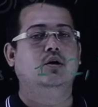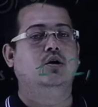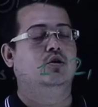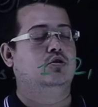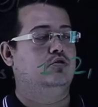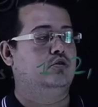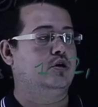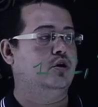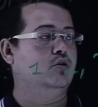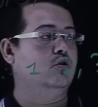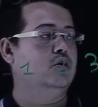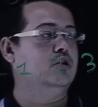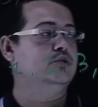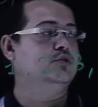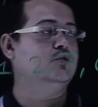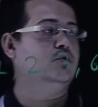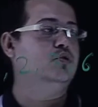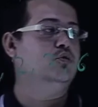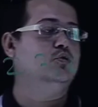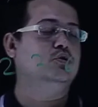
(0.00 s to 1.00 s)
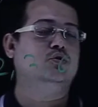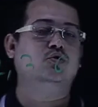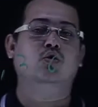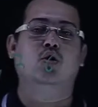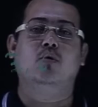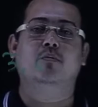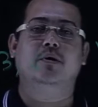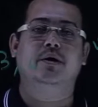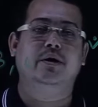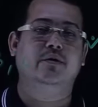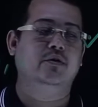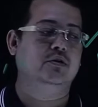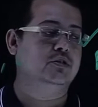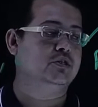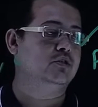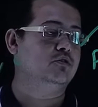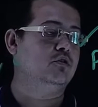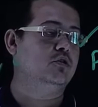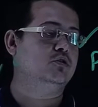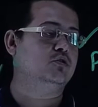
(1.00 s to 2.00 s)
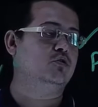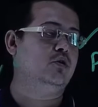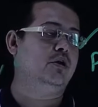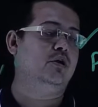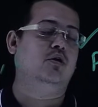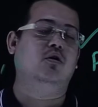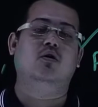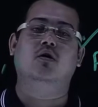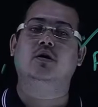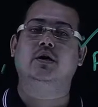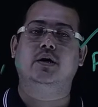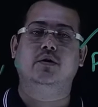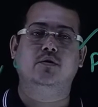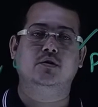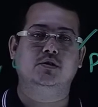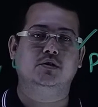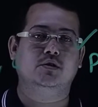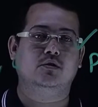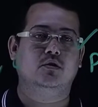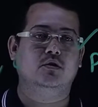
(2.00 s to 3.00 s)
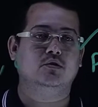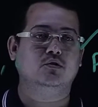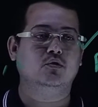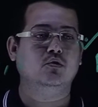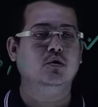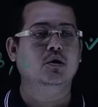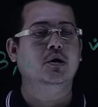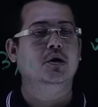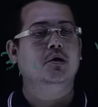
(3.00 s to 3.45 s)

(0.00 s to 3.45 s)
You can also use common division also and log division also,